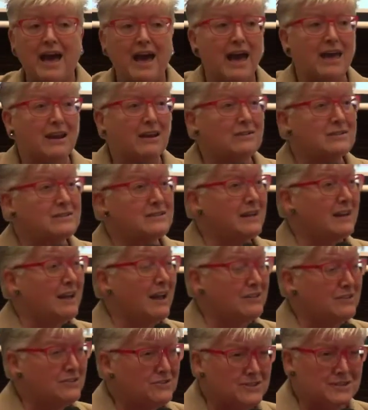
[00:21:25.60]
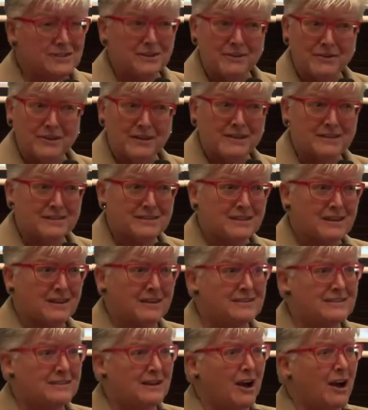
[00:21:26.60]
And I said, are you serious? I
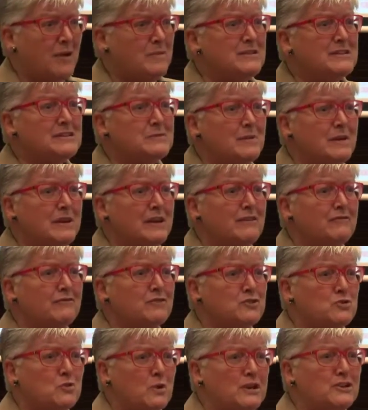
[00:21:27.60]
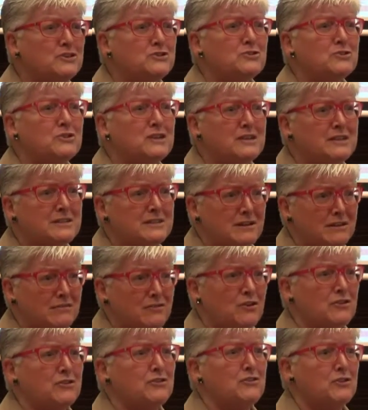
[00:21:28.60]
said, I've been speaking for 22 years and I've
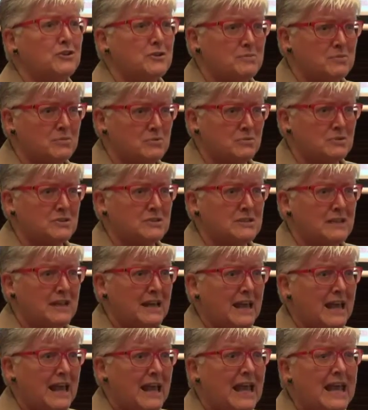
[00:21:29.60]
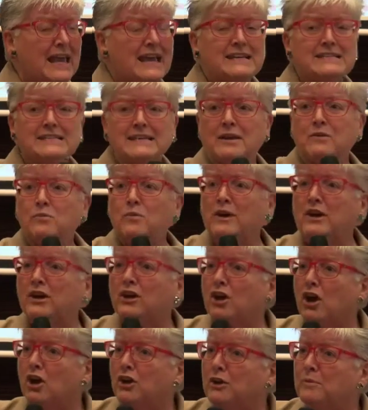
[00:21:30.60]
got 30 books. He said, we
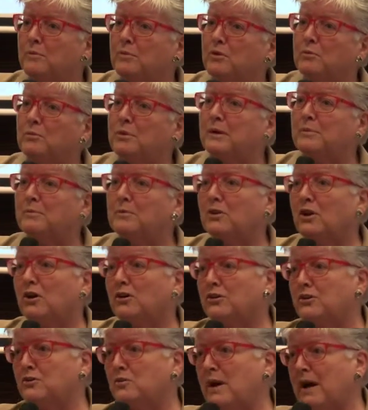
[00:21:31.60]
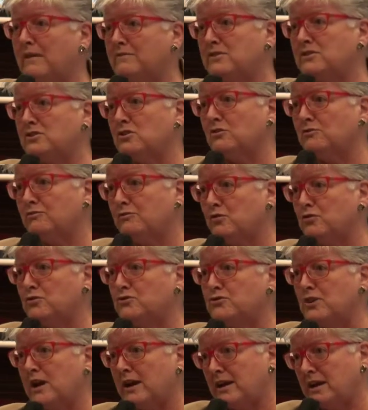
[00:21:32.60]
can only put people on who have Cert 4
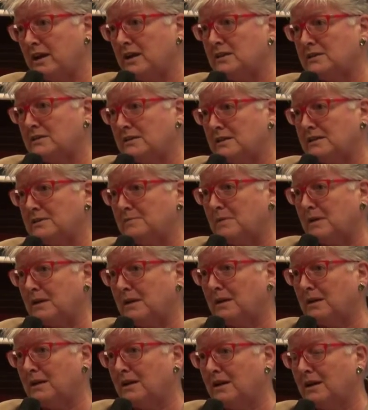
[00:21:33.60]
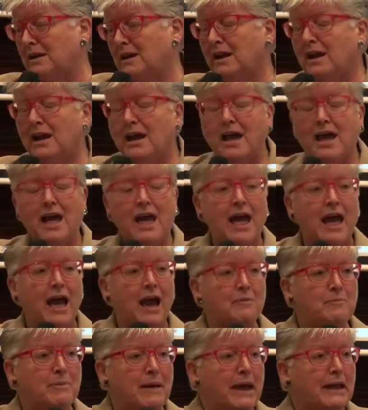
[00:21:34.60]
training and assessment.
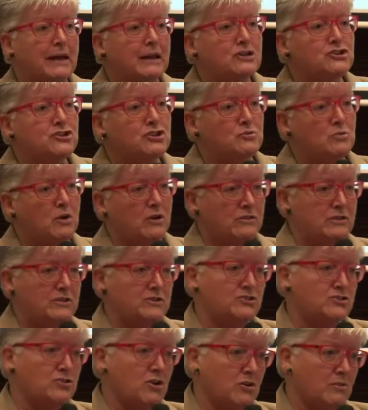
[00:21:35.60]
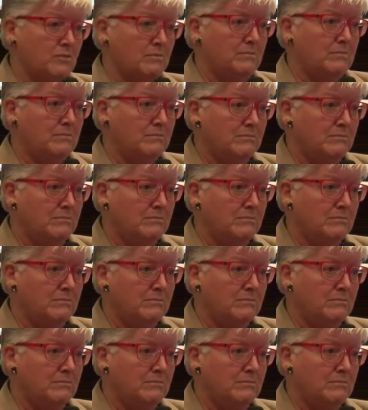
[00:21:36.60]
How badly do you want this job?